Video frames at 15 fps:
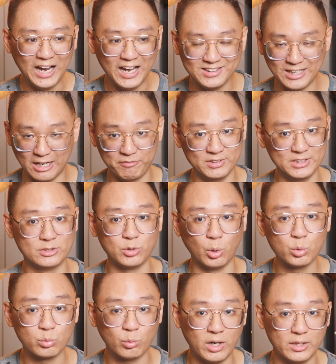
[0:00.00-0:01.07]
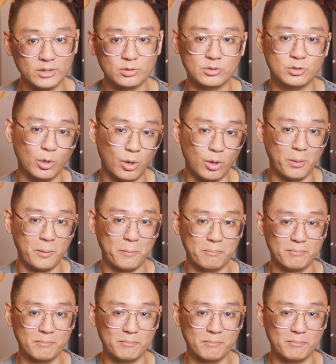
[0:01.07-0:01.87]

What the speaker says: definitely don't want your